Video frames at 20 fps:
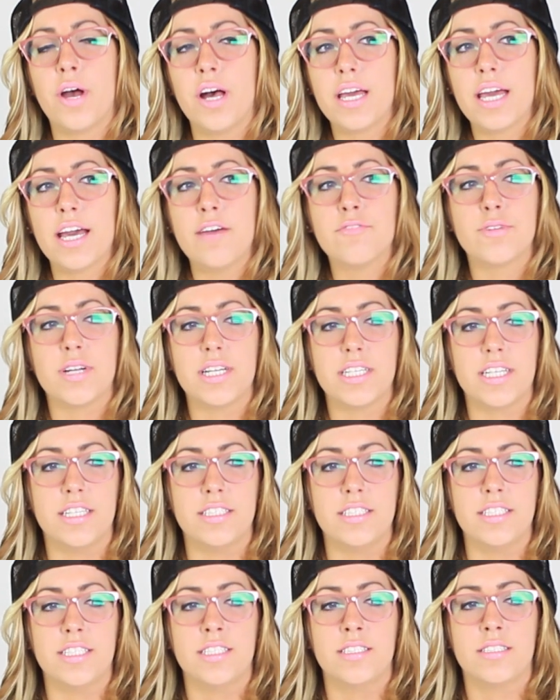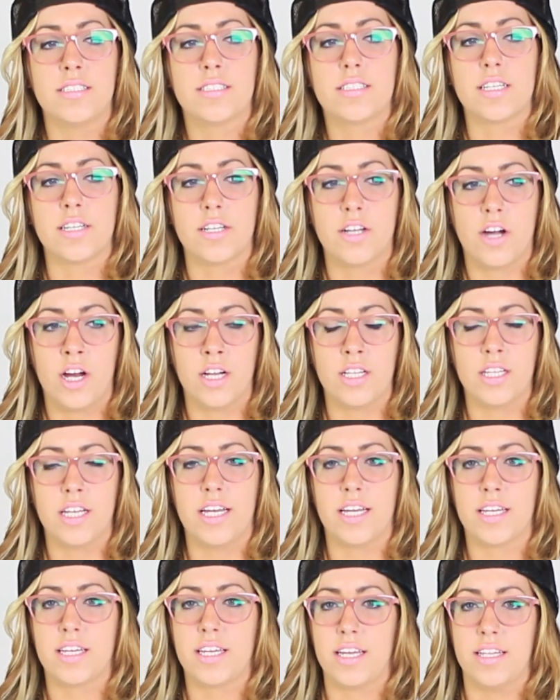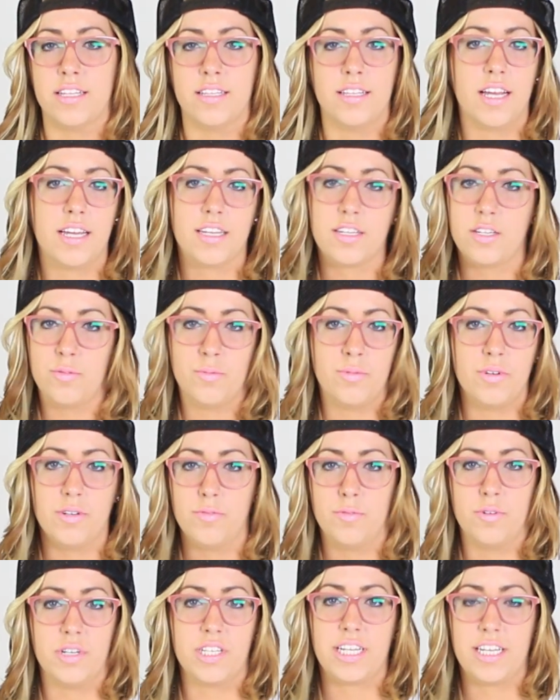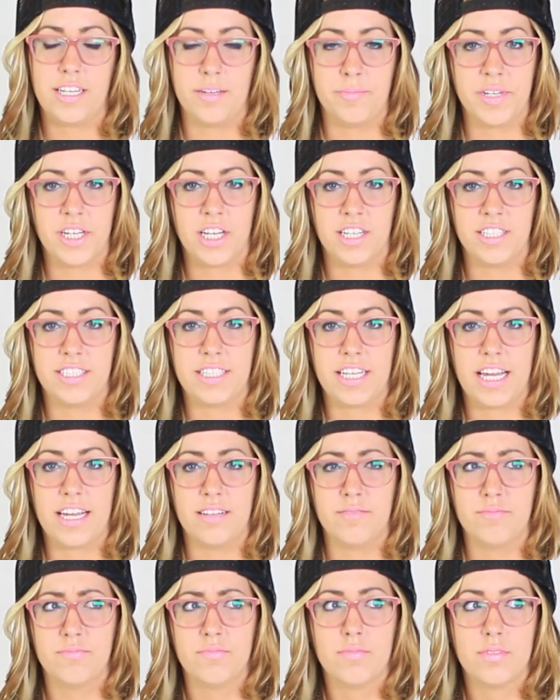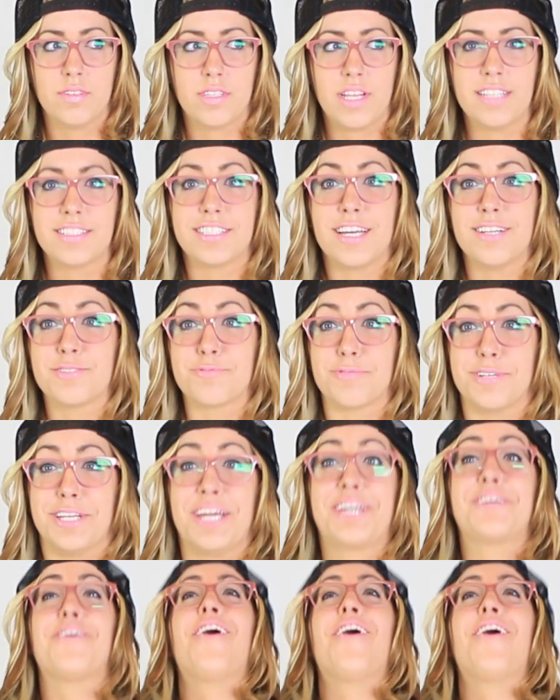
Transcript: probably have red onions and garlic and like you wouldn't want to eat me on a date. That sounds really